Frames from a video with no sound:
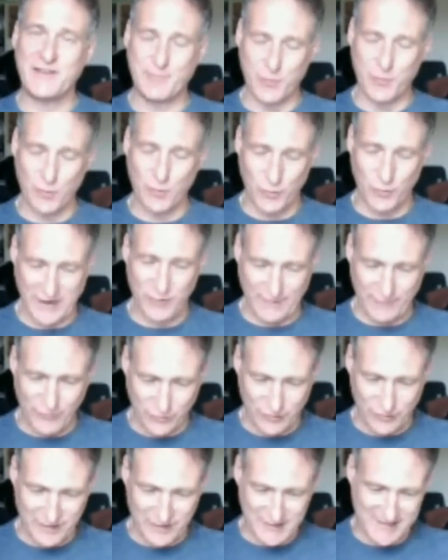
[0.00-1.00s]
BT
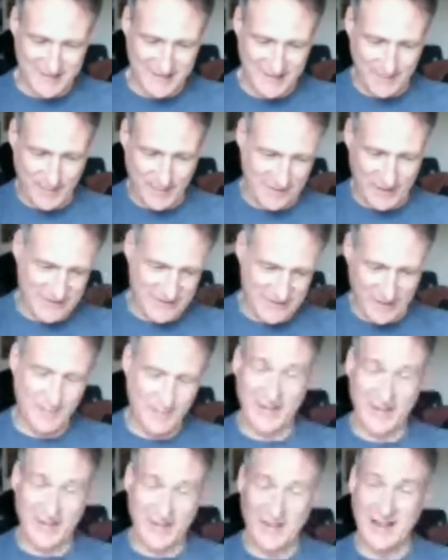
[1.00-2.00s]
Sport and have a look and see
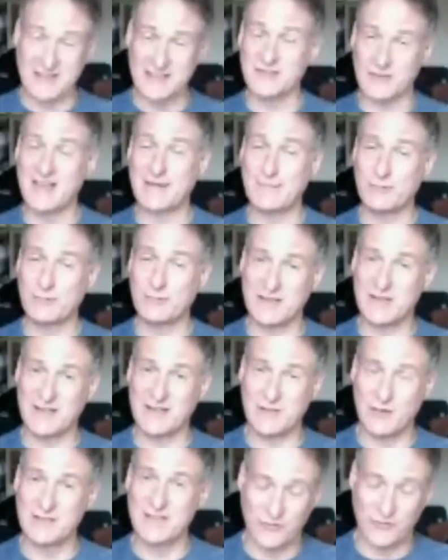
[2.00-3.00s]
about that. So
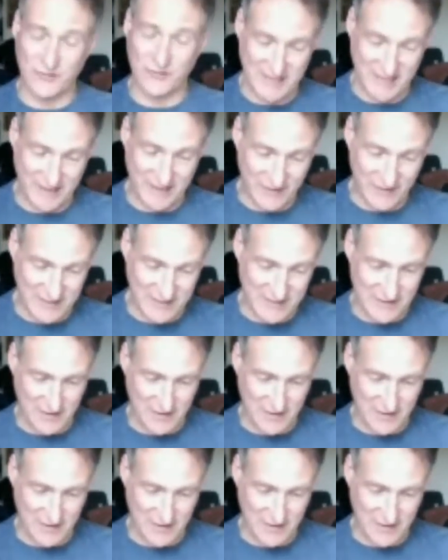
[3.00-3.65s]
table tennis on the